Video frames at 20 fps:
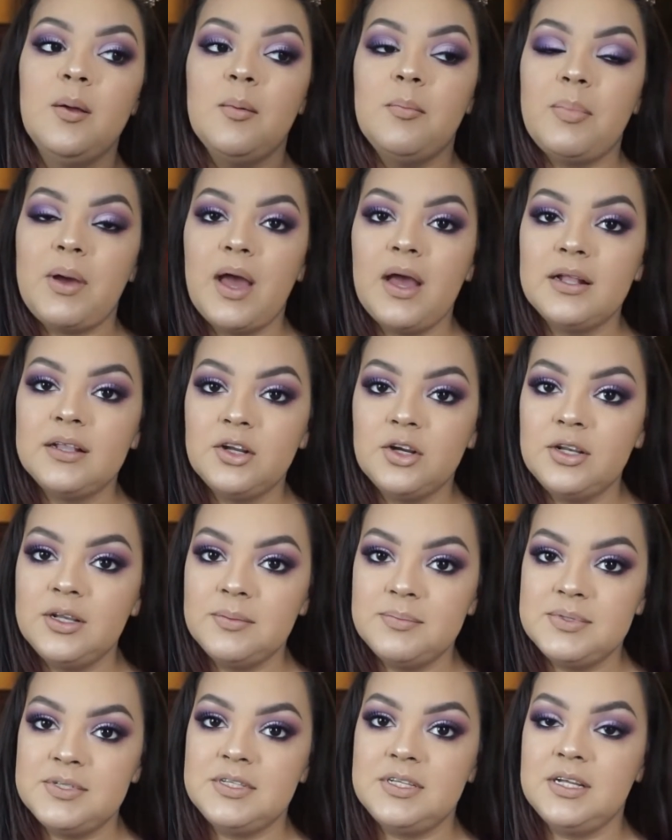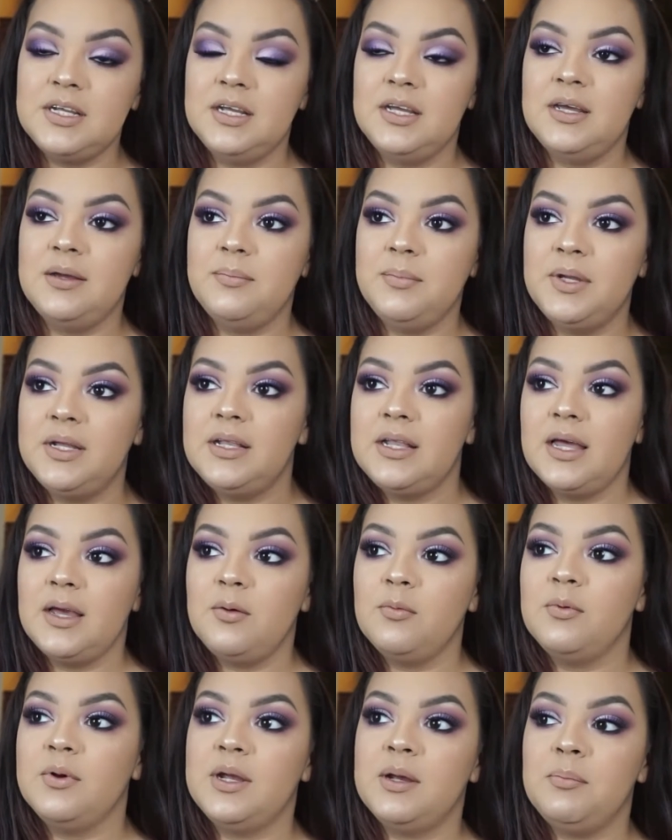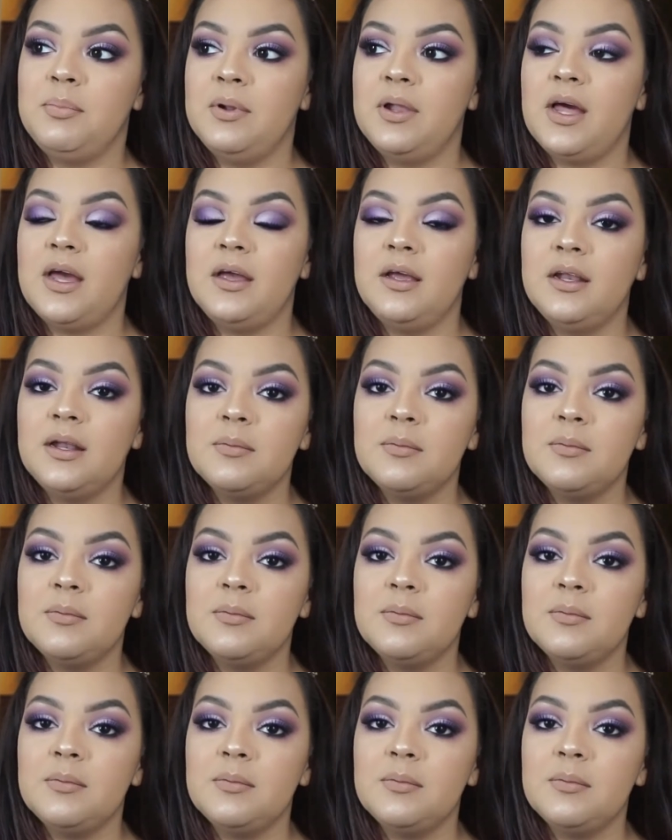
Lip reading: pack their lipstick and be like reapplying.